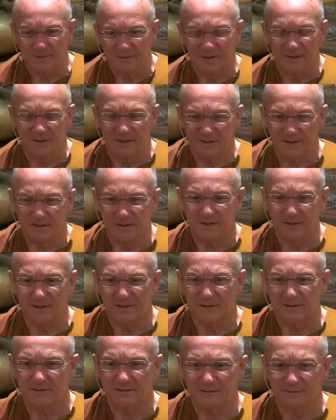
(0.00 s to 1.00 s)

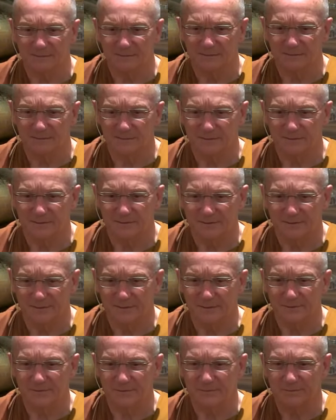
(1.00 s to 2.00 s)
then
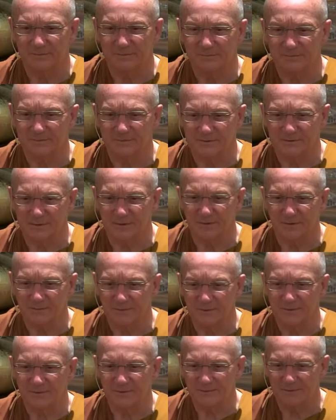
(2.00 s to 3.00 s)
you start
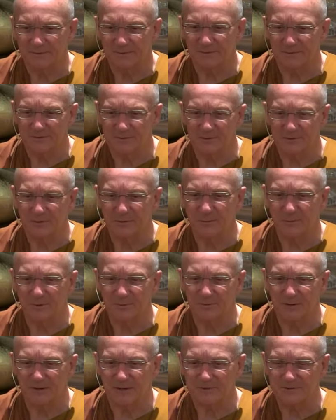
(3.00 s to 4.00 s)
with using
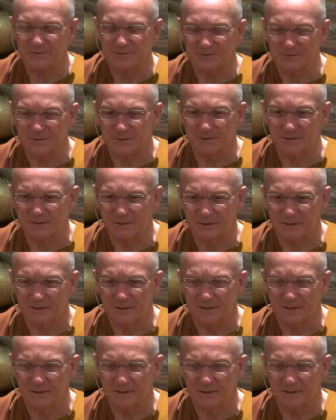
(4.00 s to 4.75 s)
reflections on